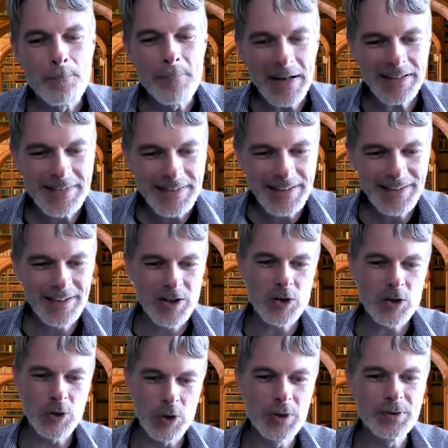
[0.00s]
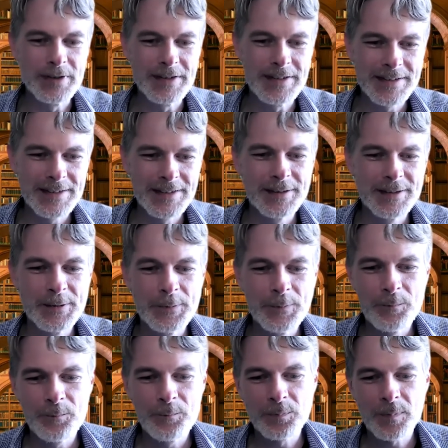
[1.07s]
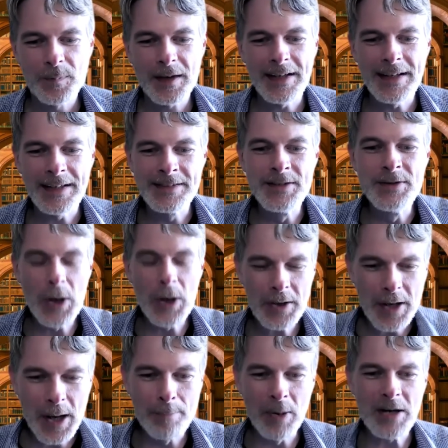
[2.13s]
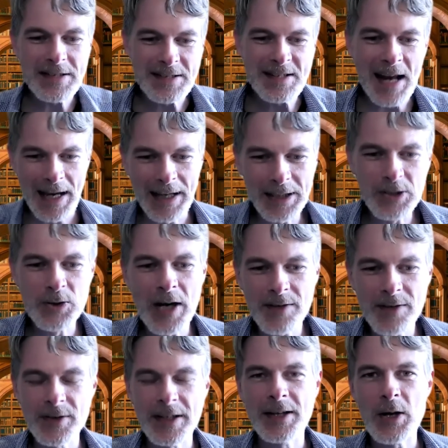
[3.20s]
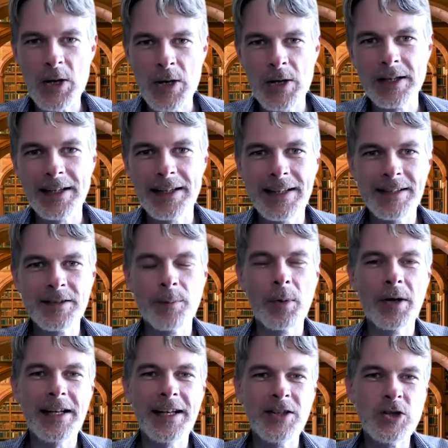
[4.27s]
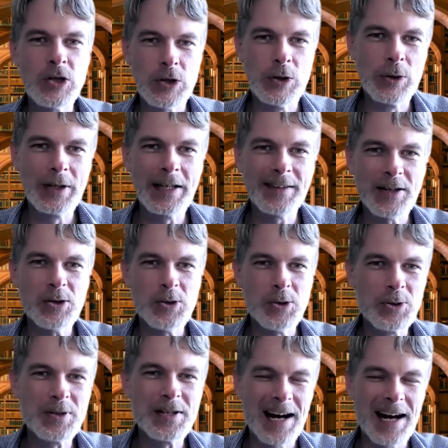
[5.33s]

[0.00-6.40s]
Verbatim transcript: Mixing genres. It's not about telegraphing early, it's about ensuring that your